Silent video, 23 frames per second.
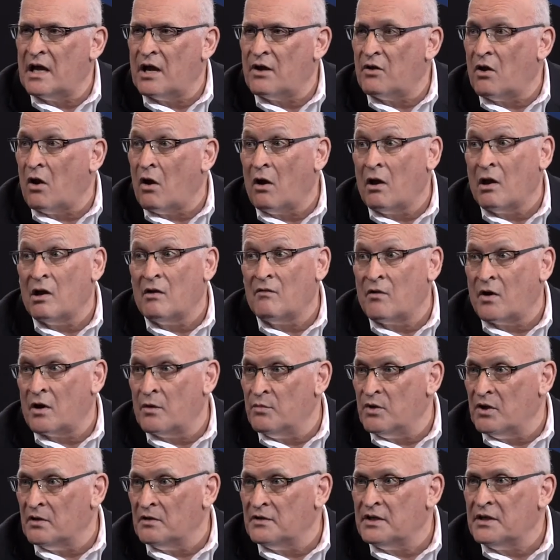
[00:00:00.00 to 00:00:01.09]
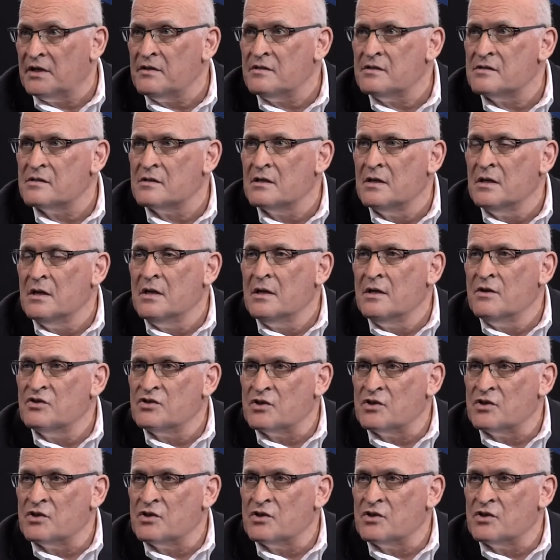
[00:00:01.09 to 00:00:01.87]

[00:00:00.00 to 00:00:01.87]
out all of our buildings, wow.